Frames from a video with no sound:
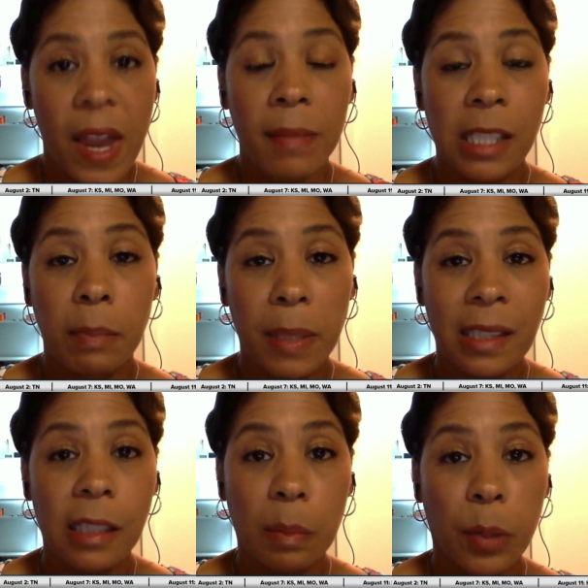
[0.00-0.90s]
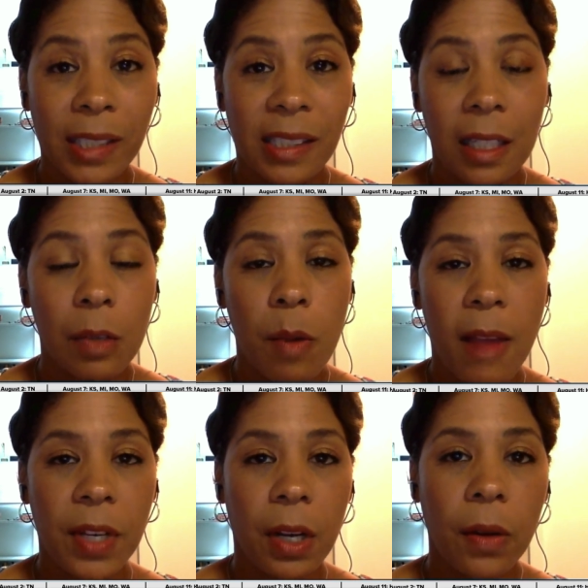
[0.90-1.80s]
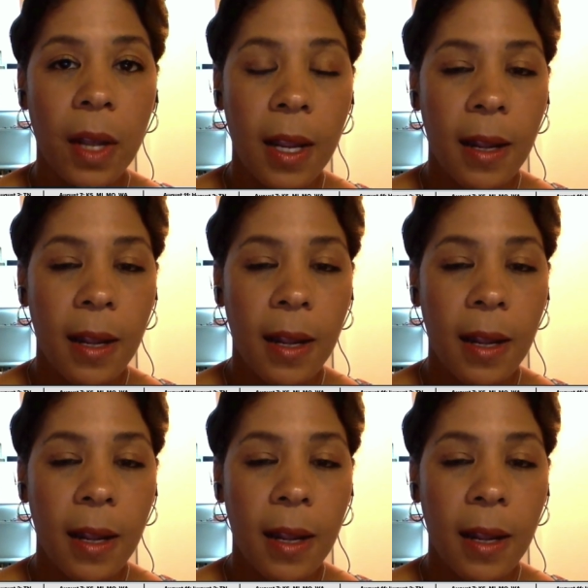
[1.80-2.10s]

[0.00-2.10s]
family's business brings in in revenue.